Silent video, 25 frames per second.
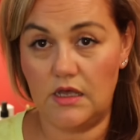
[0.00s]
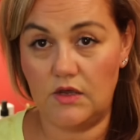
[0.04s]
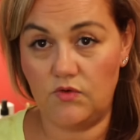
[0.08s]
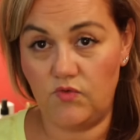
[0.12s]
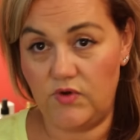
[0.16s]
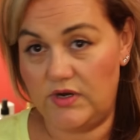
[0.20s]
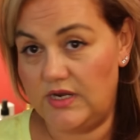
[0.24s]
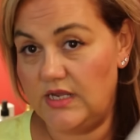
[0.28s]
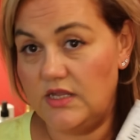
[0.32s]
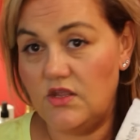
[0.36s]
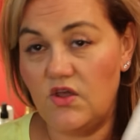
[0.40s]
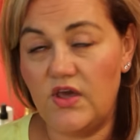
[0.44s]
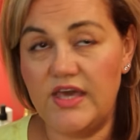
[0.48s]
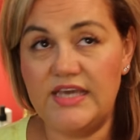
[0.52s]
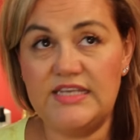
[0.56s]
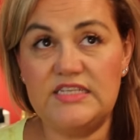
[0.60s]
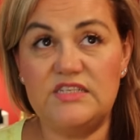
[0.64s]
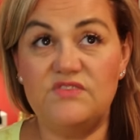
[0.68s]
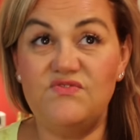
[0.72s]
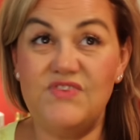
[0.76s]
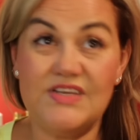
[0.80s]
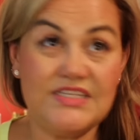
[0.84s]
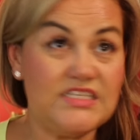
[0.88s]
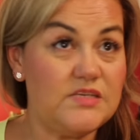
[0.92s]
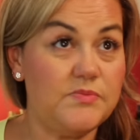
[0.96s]
a really
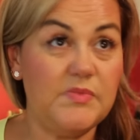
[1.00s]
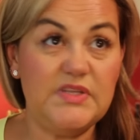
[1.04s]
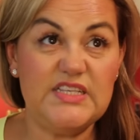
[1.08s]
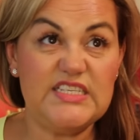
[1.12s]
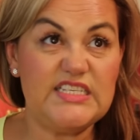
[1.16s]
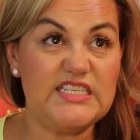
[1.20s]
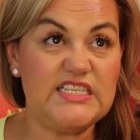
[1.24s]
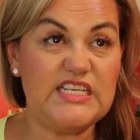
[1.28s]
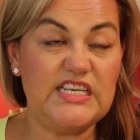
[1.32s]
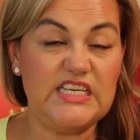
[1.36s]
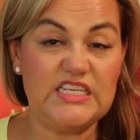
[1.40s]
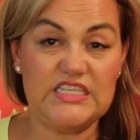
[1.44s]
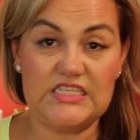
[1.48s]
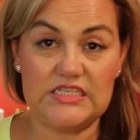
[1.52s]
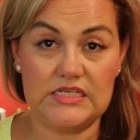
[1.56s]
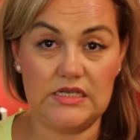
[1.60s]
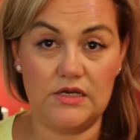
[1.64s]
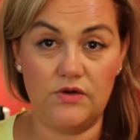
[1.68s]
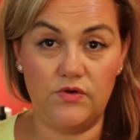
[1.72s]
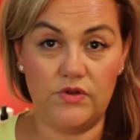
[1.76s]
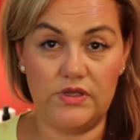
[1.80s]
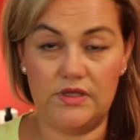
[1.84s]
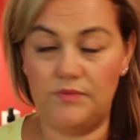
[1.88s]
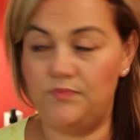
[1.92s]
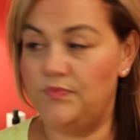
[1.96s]
nice vitamin C
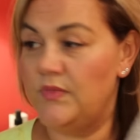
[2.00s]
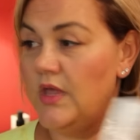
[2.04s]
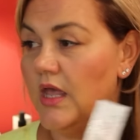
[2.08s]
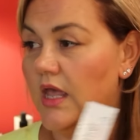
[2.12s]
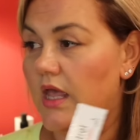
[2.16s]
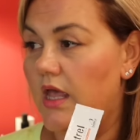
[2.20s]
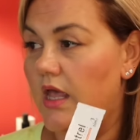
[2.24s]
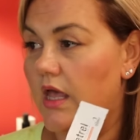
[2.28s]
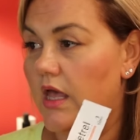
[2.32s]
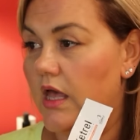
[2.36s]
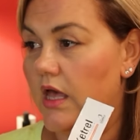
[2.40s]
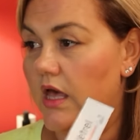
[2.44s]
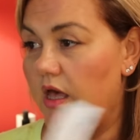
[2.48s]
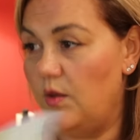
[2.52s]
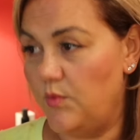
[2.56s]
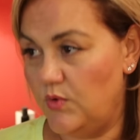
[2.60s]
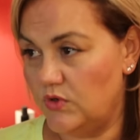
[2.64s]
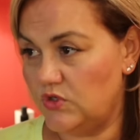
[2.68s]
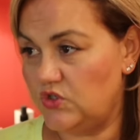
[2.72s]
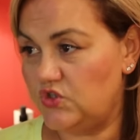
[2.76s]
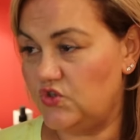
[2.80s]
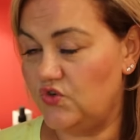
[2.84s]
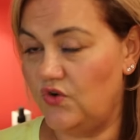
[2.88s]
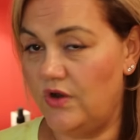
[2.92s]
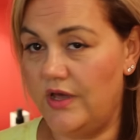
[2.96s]
serum, a
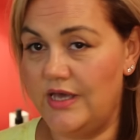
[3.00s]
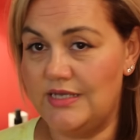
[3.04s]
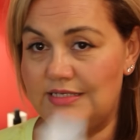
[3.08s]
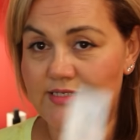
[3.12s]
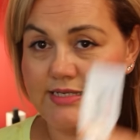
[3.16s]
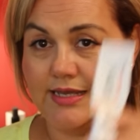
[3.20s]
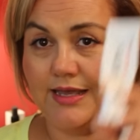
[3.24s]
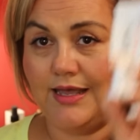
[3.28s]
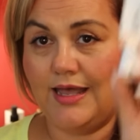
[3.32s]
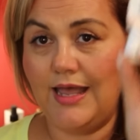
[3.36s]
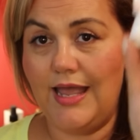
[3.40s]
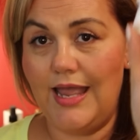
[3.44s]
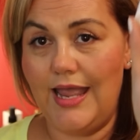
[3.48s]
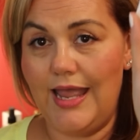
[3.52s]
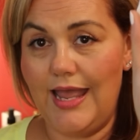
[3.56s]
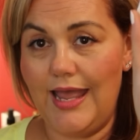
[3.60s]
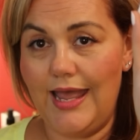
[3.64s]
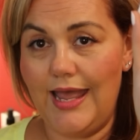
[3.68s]
moisturiser,